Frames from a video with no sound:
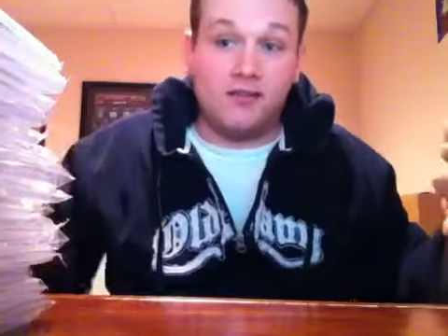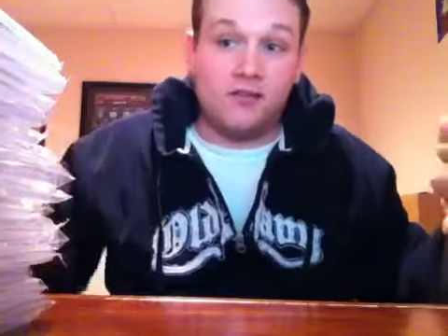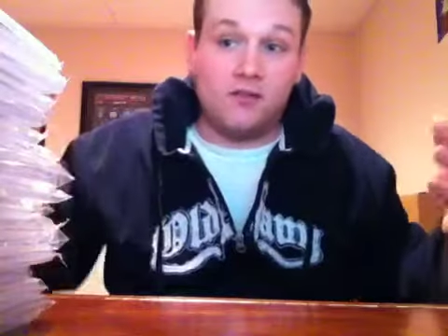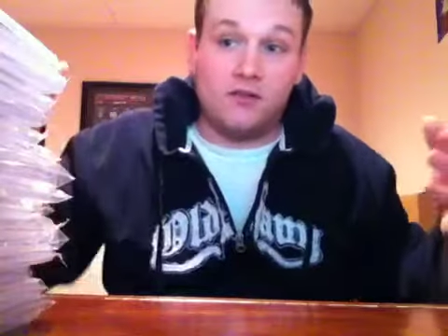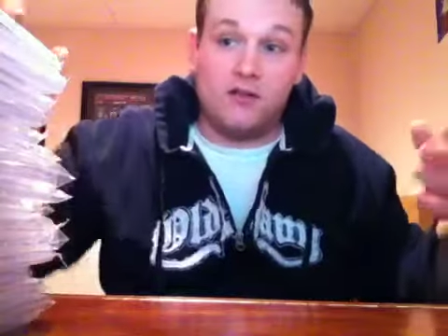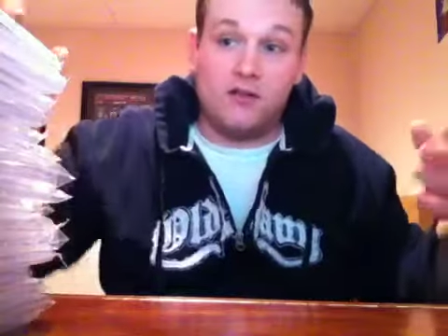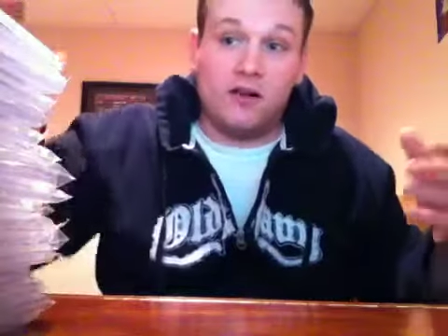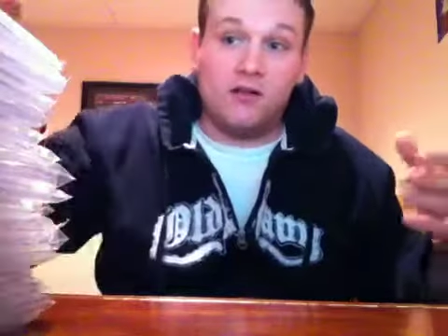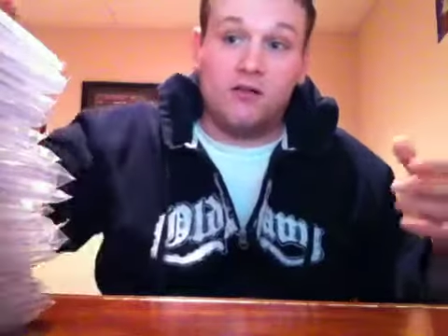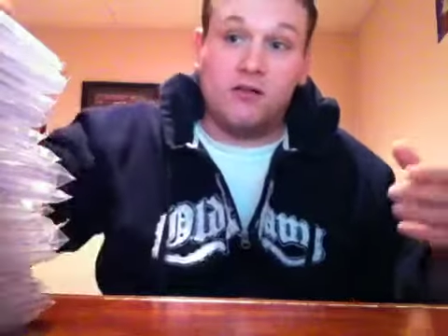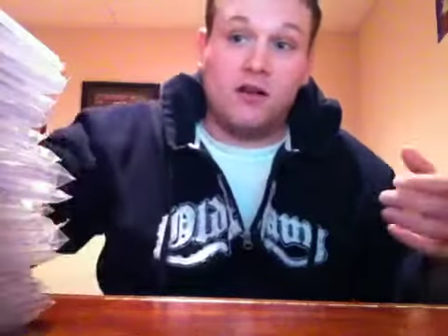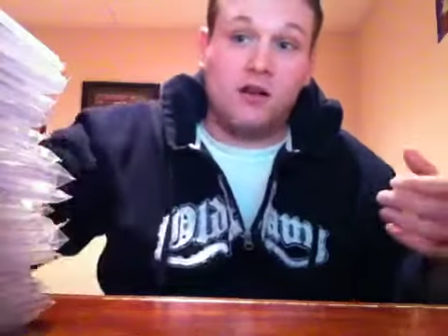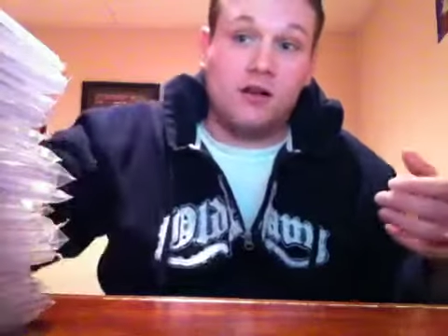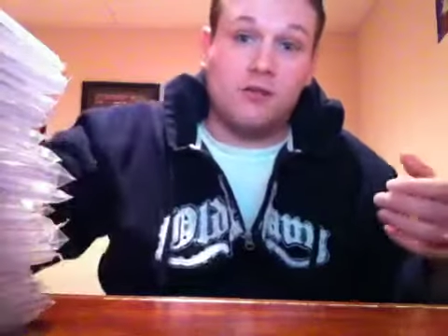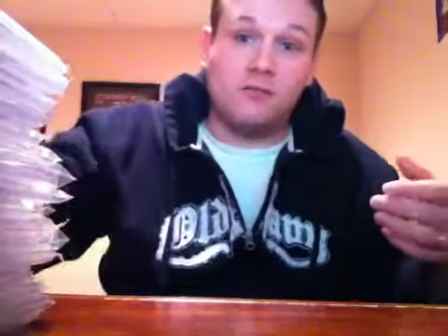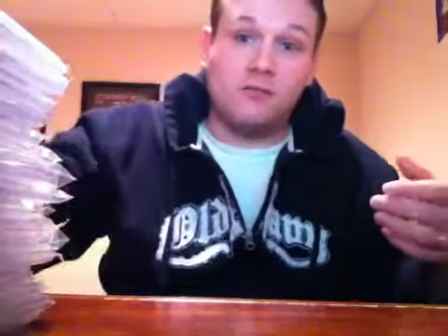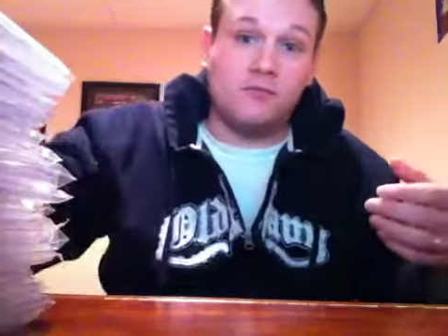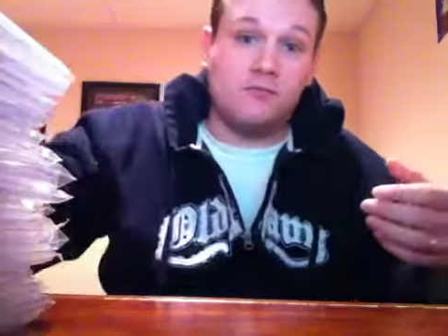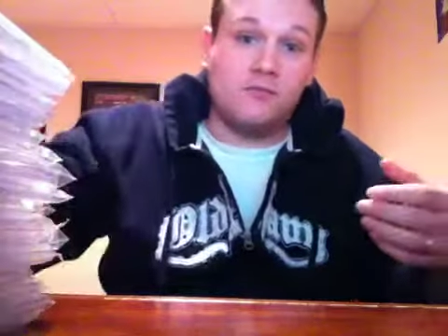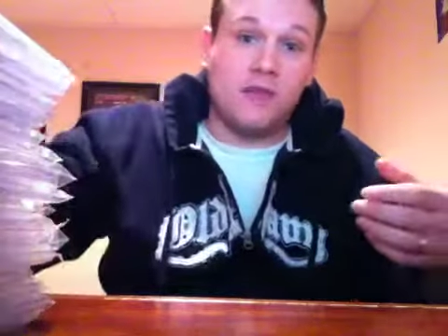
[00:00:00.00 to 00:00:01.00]
dude,
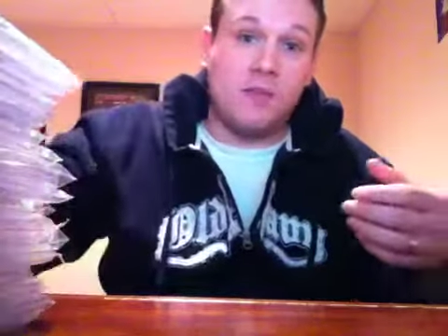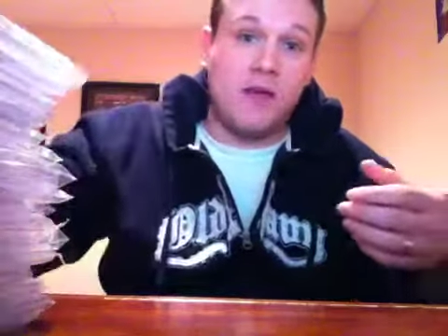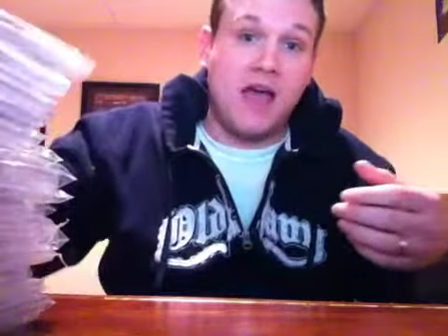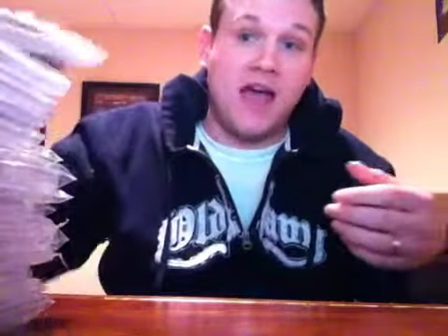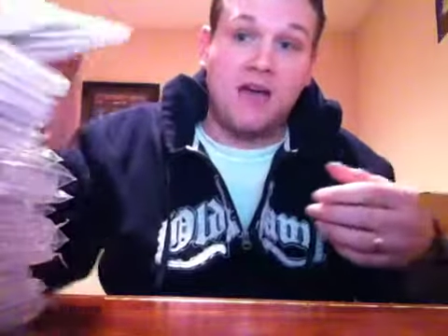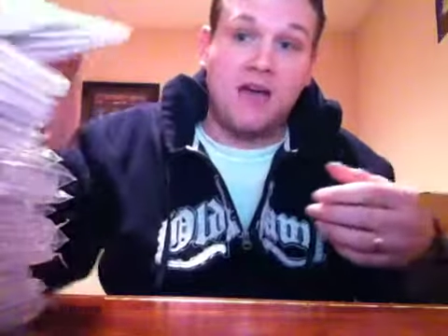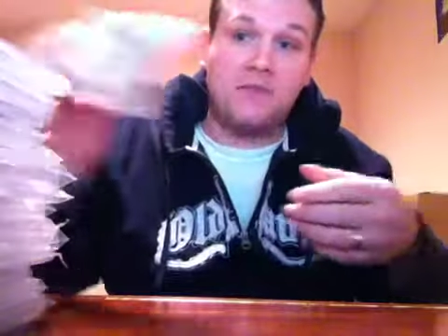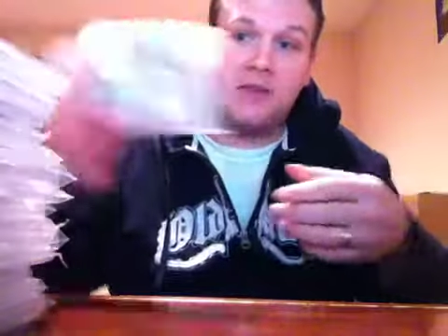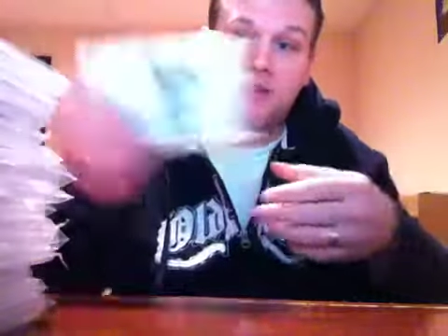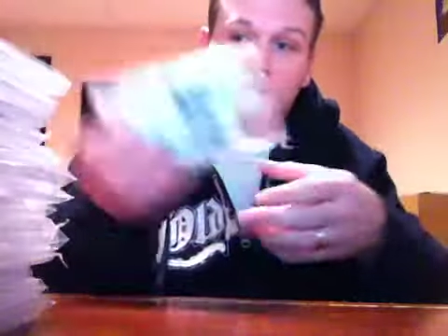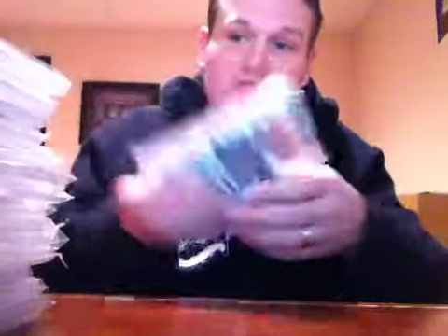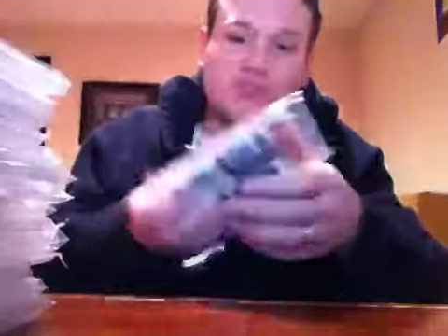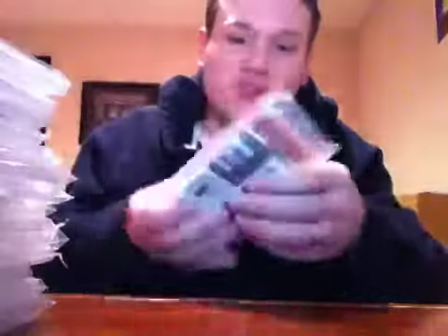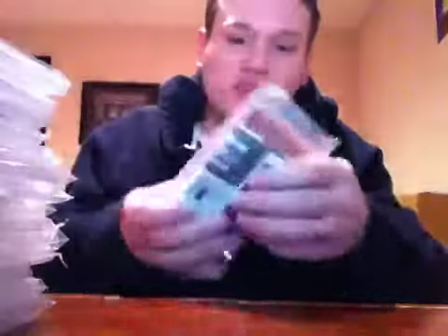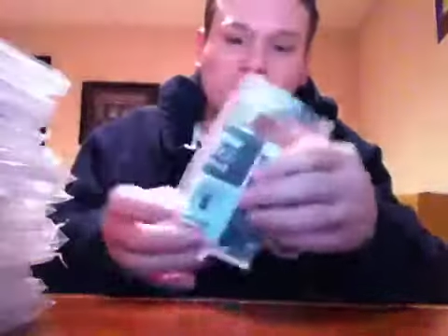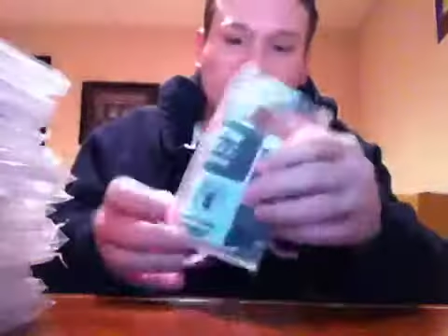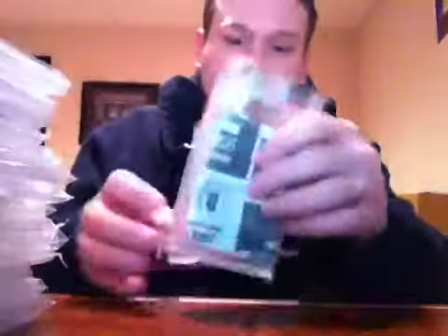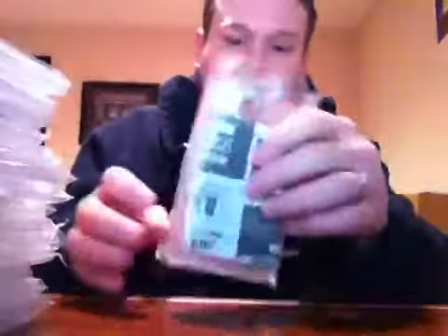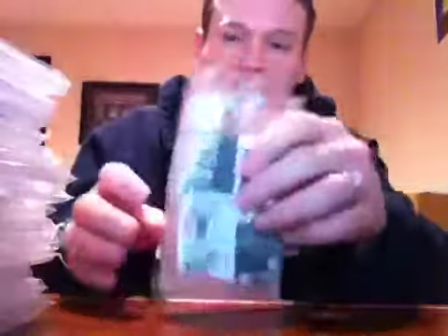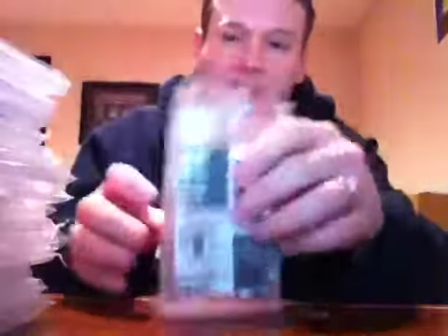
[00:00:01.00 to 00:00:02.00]
I'm happy as
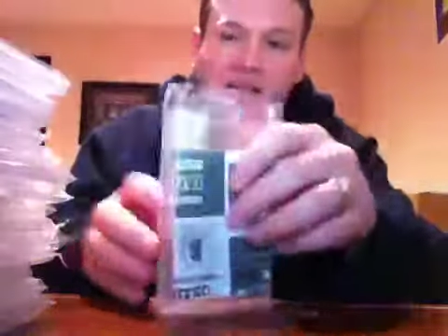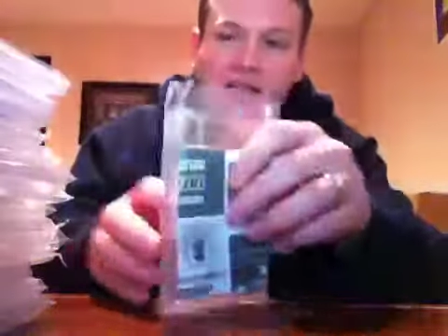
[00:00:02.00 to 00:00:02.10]
shit.